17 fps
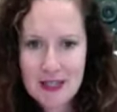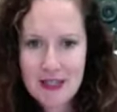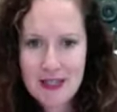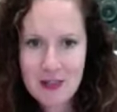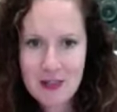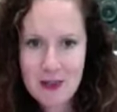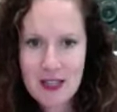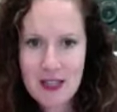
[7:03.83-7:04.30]

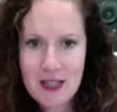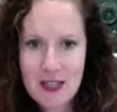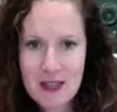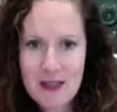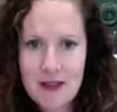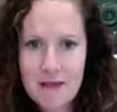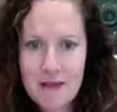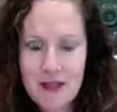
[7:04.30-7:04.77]
this week,
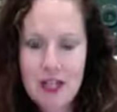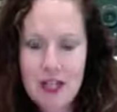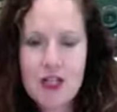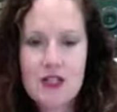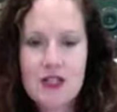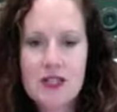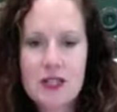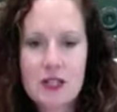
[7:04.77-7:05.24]

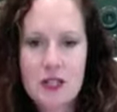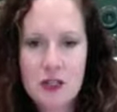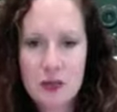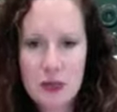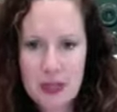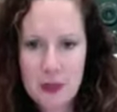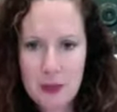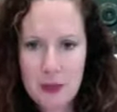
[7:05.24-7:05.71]
because you
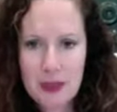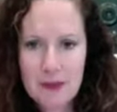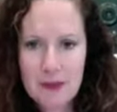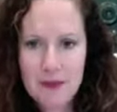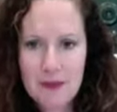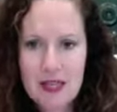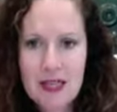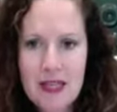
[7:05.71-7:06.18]
need one.